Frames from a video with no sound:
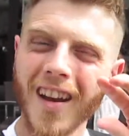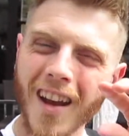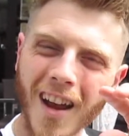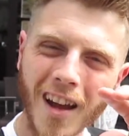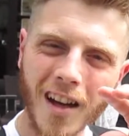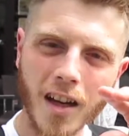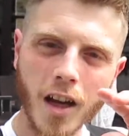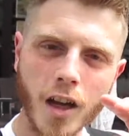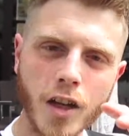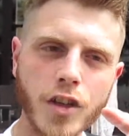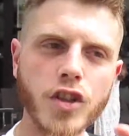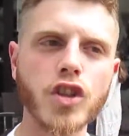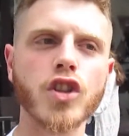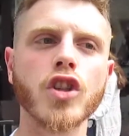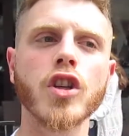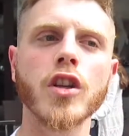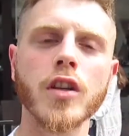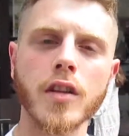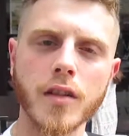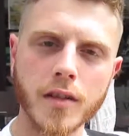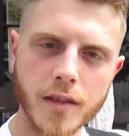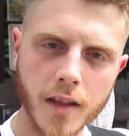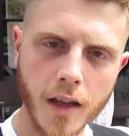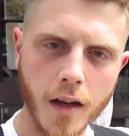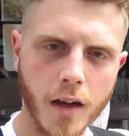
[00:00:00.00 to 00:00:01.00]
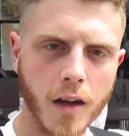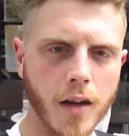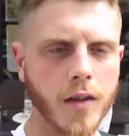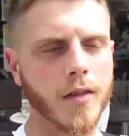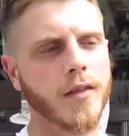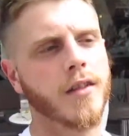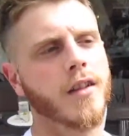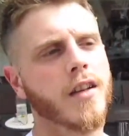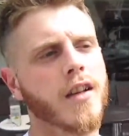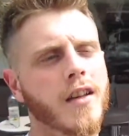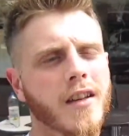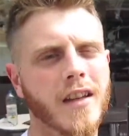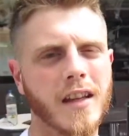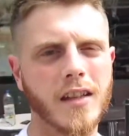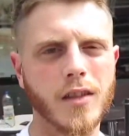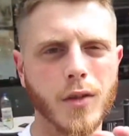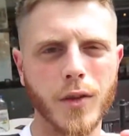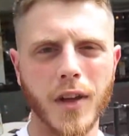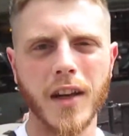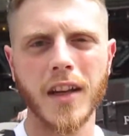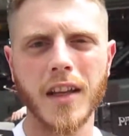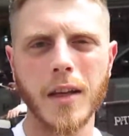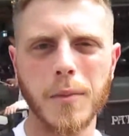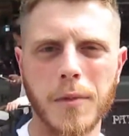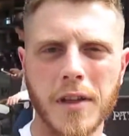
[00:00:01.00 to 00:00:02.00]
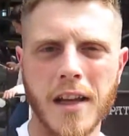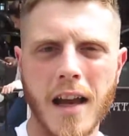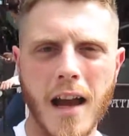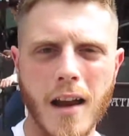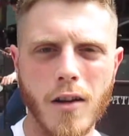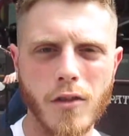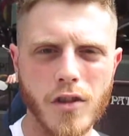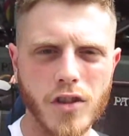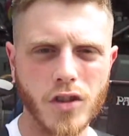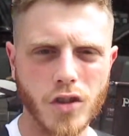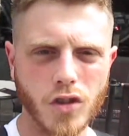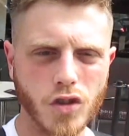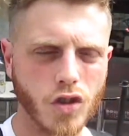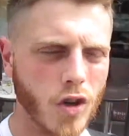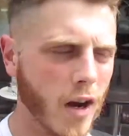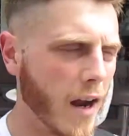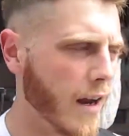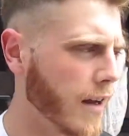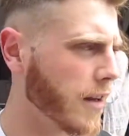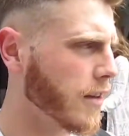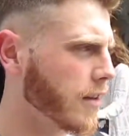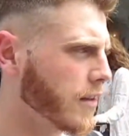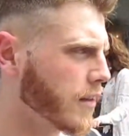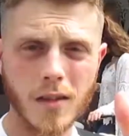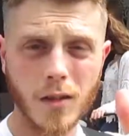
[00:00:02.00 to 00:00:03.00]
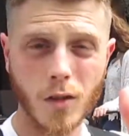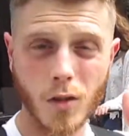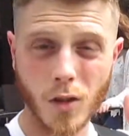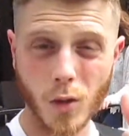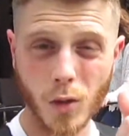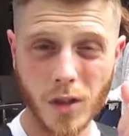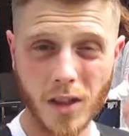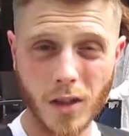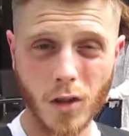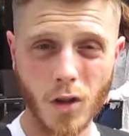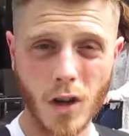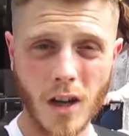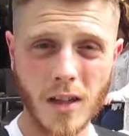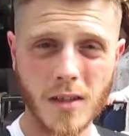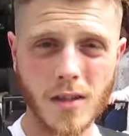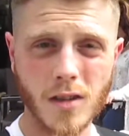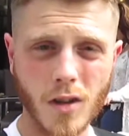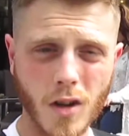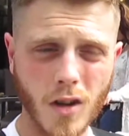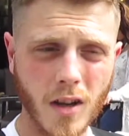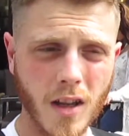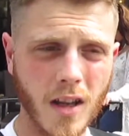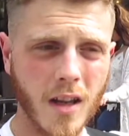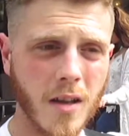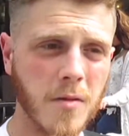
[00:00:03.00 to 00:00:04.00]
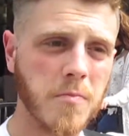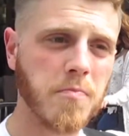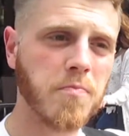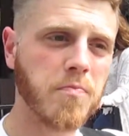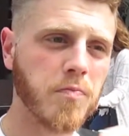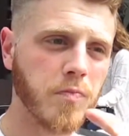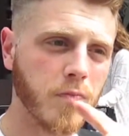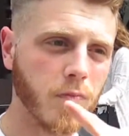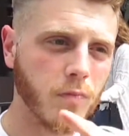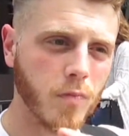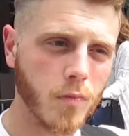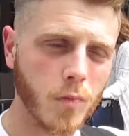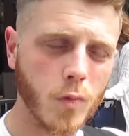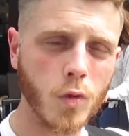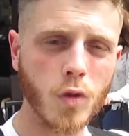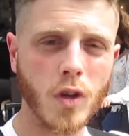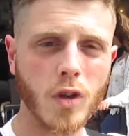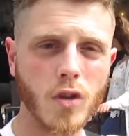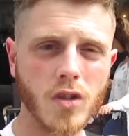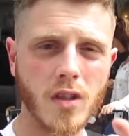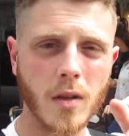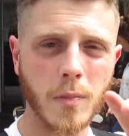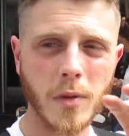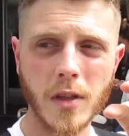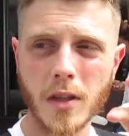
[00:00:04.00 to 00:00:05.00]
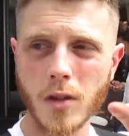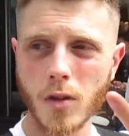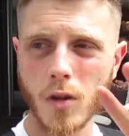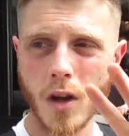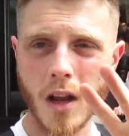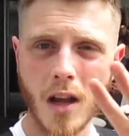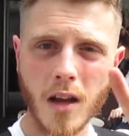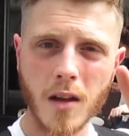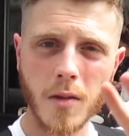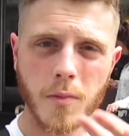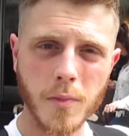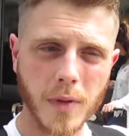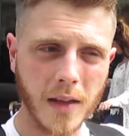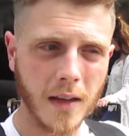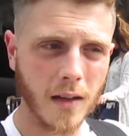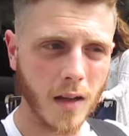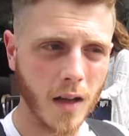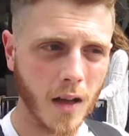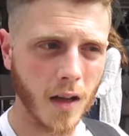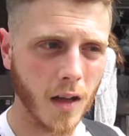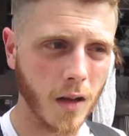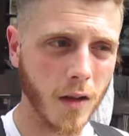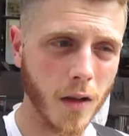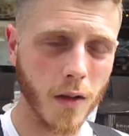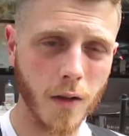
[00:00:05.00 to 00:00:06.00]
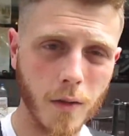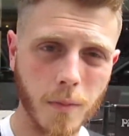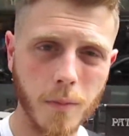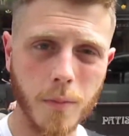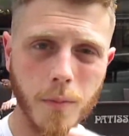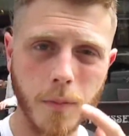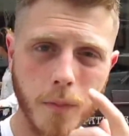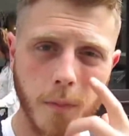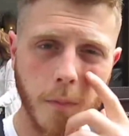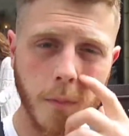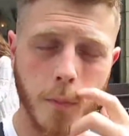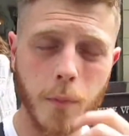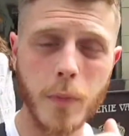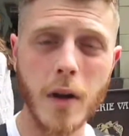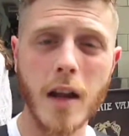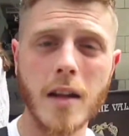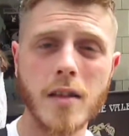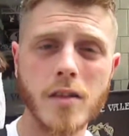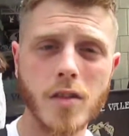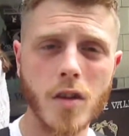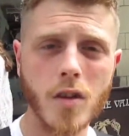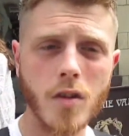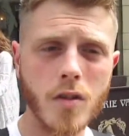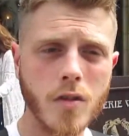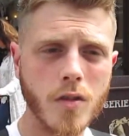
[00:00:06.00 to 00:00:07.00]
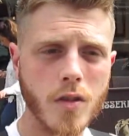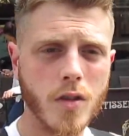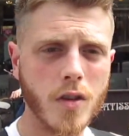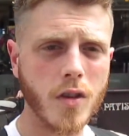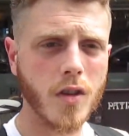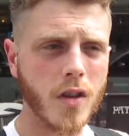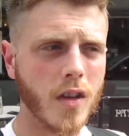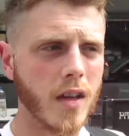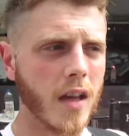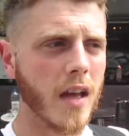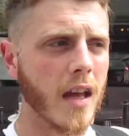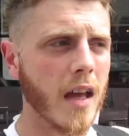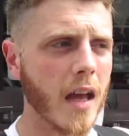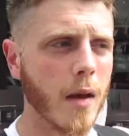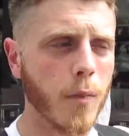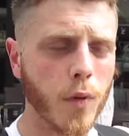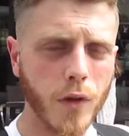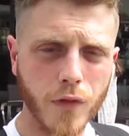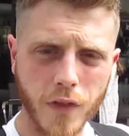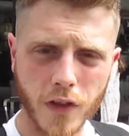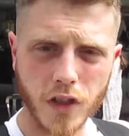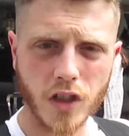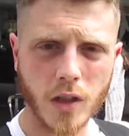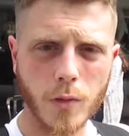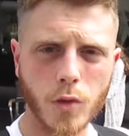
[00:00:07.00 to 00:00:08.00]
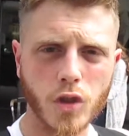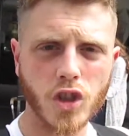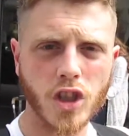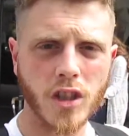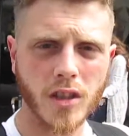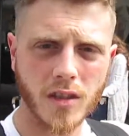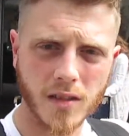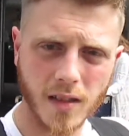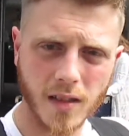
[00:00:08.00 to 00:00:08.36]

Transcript: light lunch, dinner, that's how we're gonna keep calories on track. Quindi colazione, una cosa piccola per pranzo, poi facciamo cena